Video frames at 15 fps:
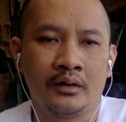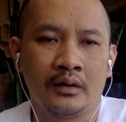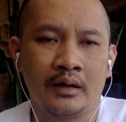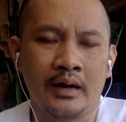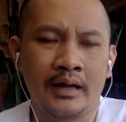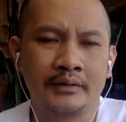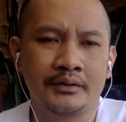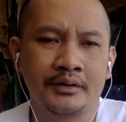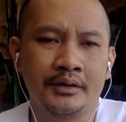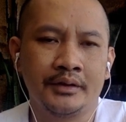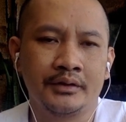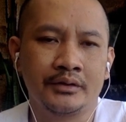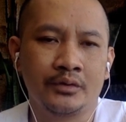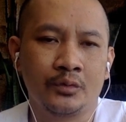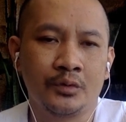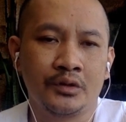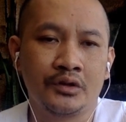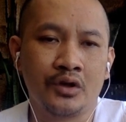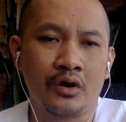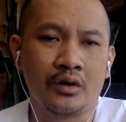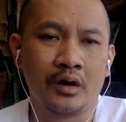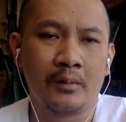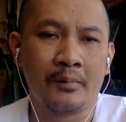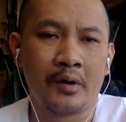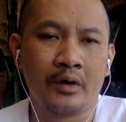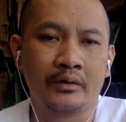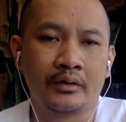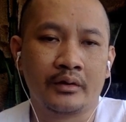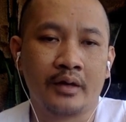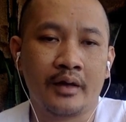Last is we talk
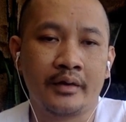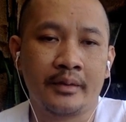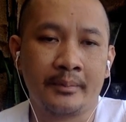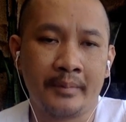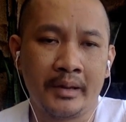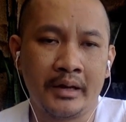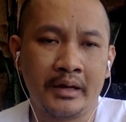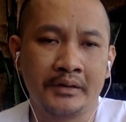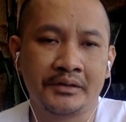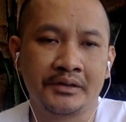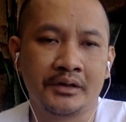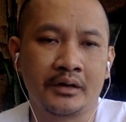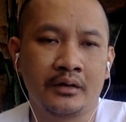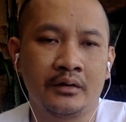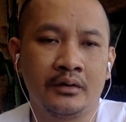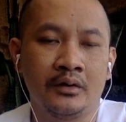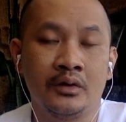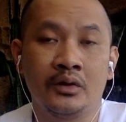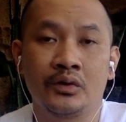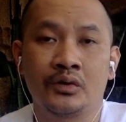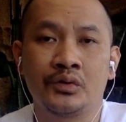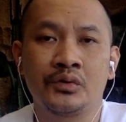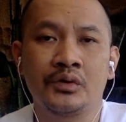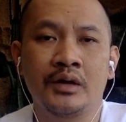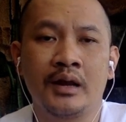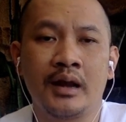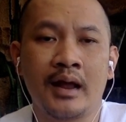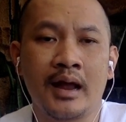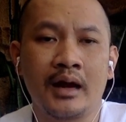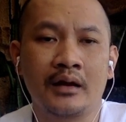about the manager. To a
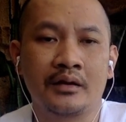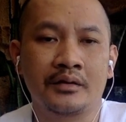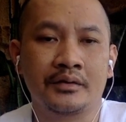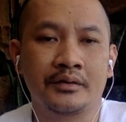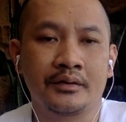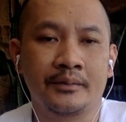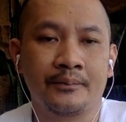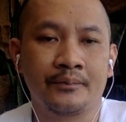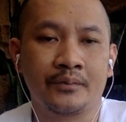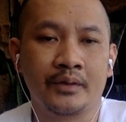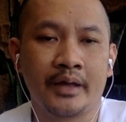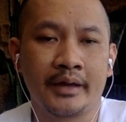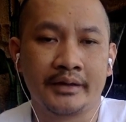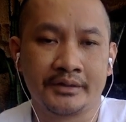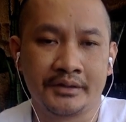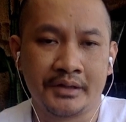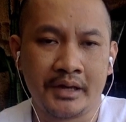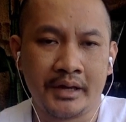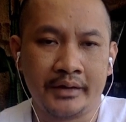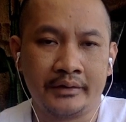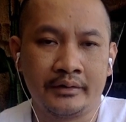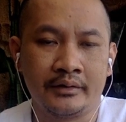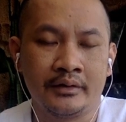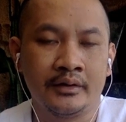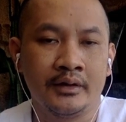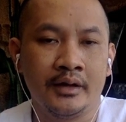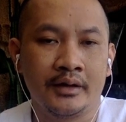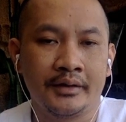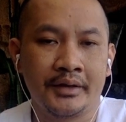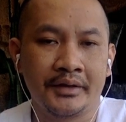large extent,
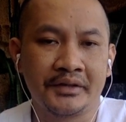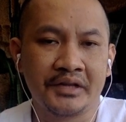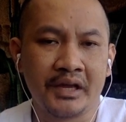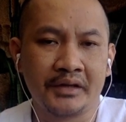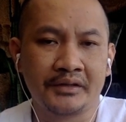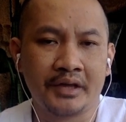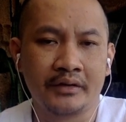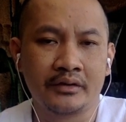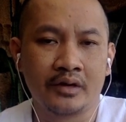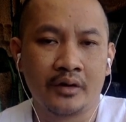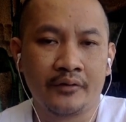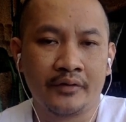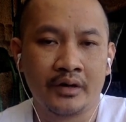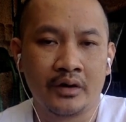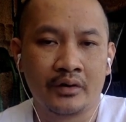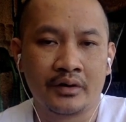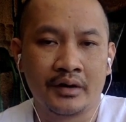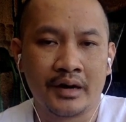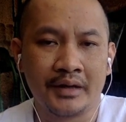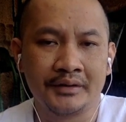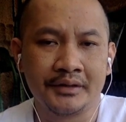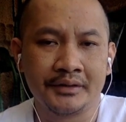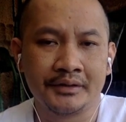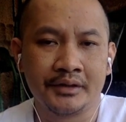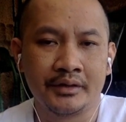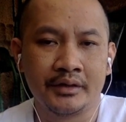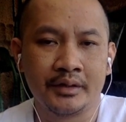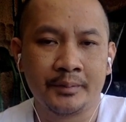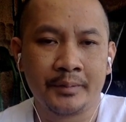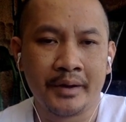the success of an
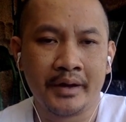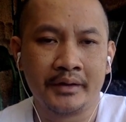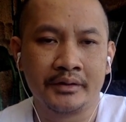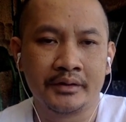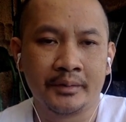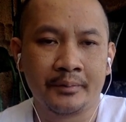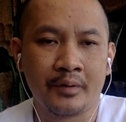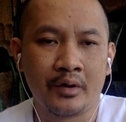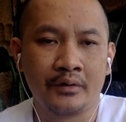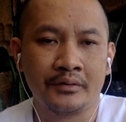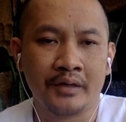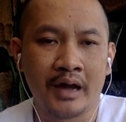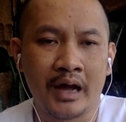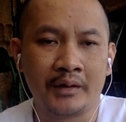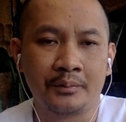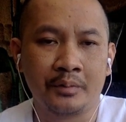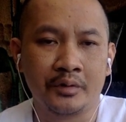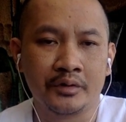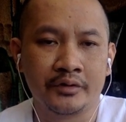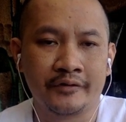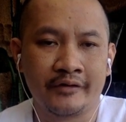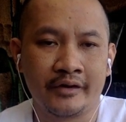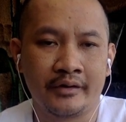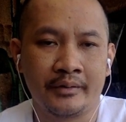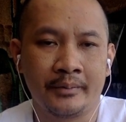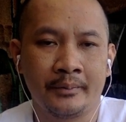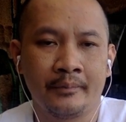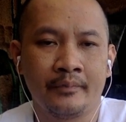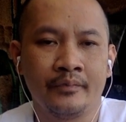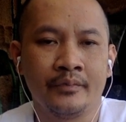organization depends upon the atmosphere
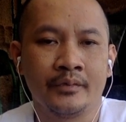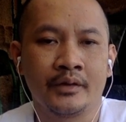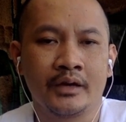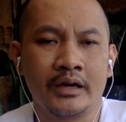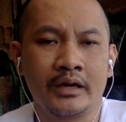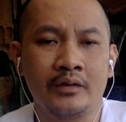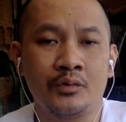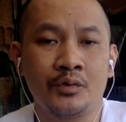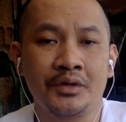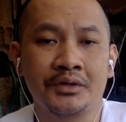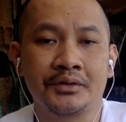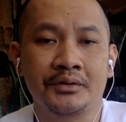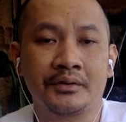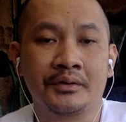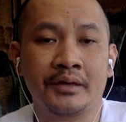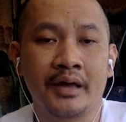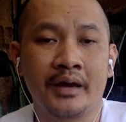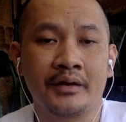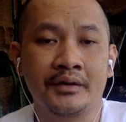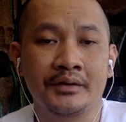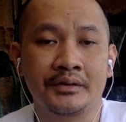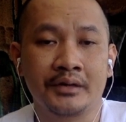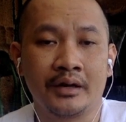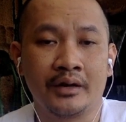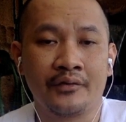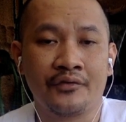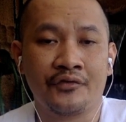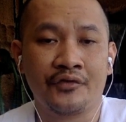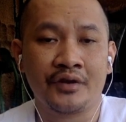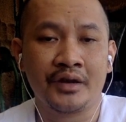in which there is a
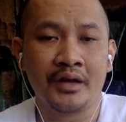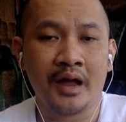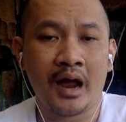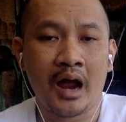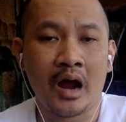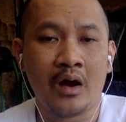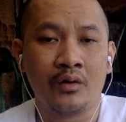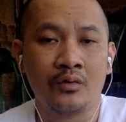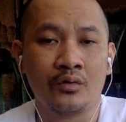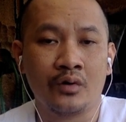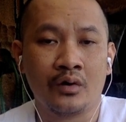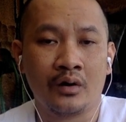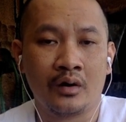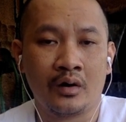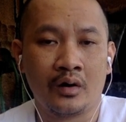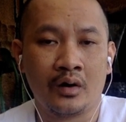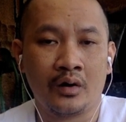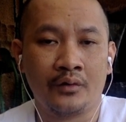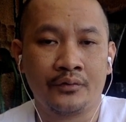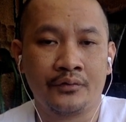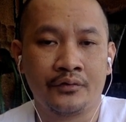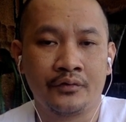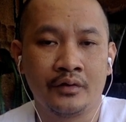free flow of